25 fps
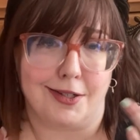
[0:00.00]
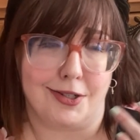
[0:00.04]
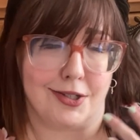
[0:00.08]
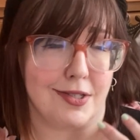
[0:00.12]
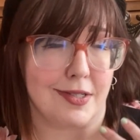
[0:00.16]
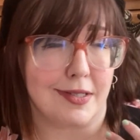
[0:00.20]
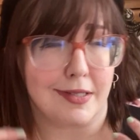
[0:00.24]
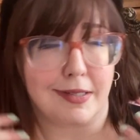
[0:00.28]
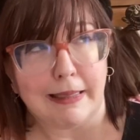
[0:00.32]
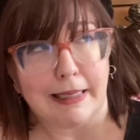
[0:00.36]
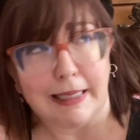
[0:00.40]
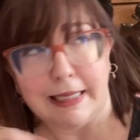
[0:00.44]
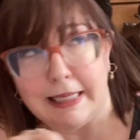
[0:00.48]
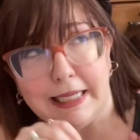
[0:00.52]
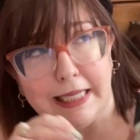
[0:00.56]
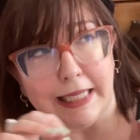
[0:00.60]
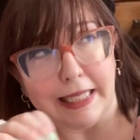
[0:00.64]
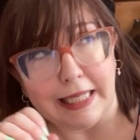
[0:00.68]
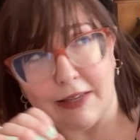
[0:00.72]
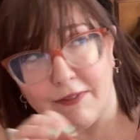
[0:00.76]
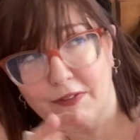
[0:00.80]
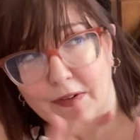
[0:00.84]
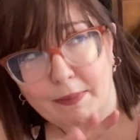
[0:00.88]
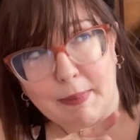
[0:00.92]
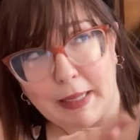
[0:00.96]
just
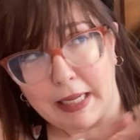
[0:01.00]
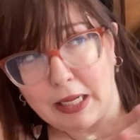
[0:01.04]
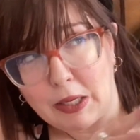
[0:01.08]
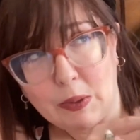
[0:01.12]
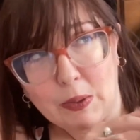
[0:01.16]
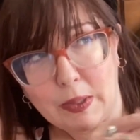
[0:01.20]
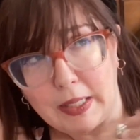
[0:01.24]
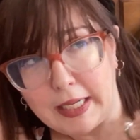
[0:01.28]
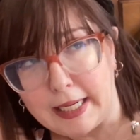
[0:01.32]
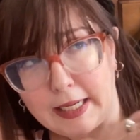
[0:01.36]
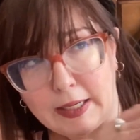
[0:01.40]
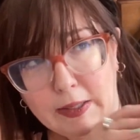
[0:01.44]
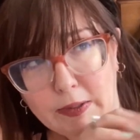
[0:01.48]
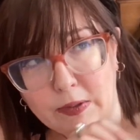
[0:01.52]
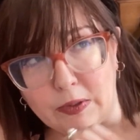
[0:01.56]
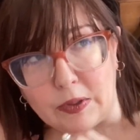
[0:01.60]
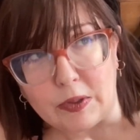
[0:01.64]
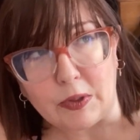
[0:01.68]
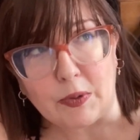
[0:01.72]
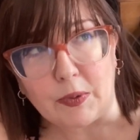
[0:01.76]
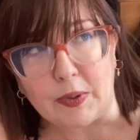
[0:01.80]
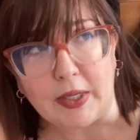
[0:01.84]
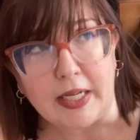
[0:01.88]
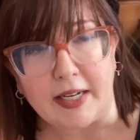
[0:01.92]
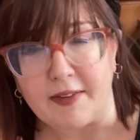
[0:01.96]
give it my own little
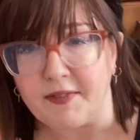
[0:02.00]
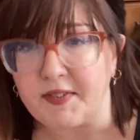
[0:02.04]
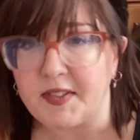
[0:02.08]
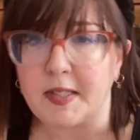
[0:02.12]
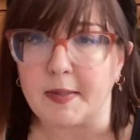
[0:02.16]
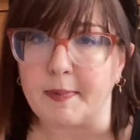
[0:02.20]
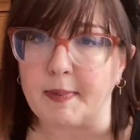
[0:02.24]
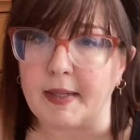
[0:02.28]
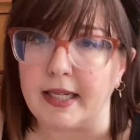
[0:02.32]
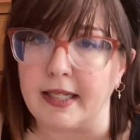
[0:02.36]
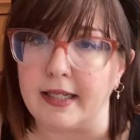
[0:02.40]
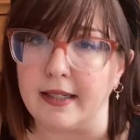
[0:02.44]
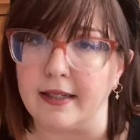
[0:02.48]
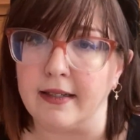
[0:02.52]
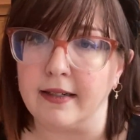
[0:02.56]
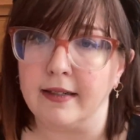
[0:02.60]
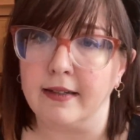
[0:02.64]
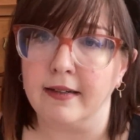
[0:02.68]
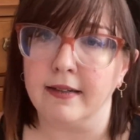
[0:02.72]
creative spin.